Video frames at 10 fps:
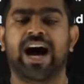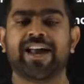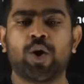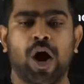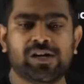
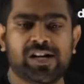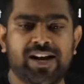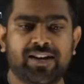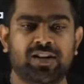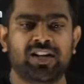are you all
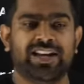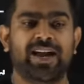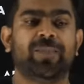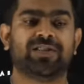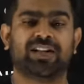clear?
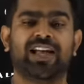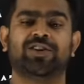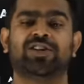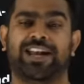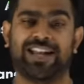Ye pasangala
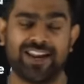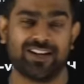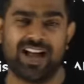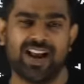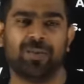innu nariya
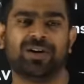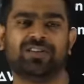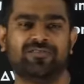irukala, but